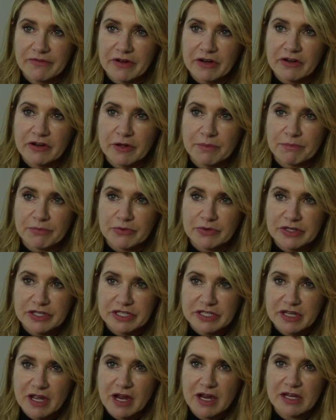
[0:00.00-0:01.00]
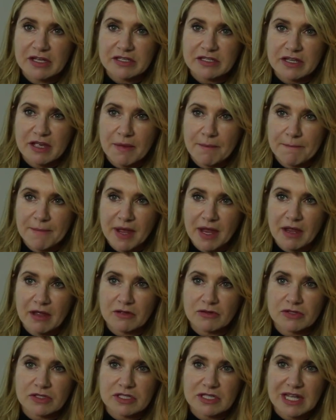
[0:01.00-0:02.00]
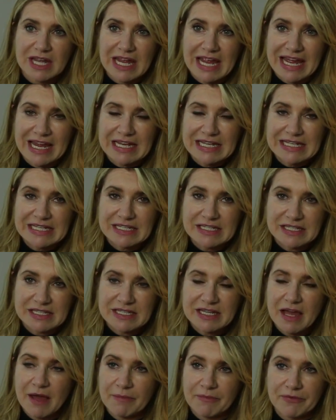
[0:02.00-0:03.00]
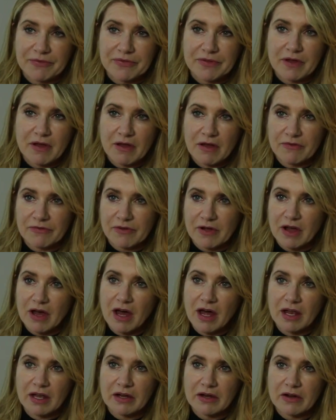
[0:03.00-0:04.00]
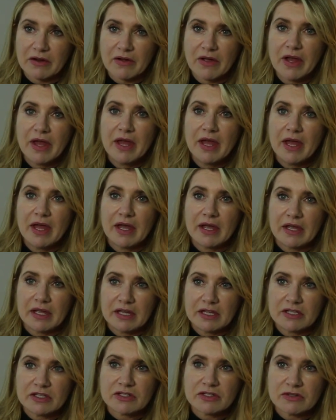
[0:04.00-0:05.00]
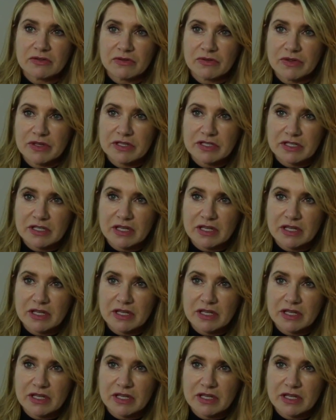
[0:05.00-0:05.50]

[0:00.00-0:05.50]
very precise amounts and depth of color into the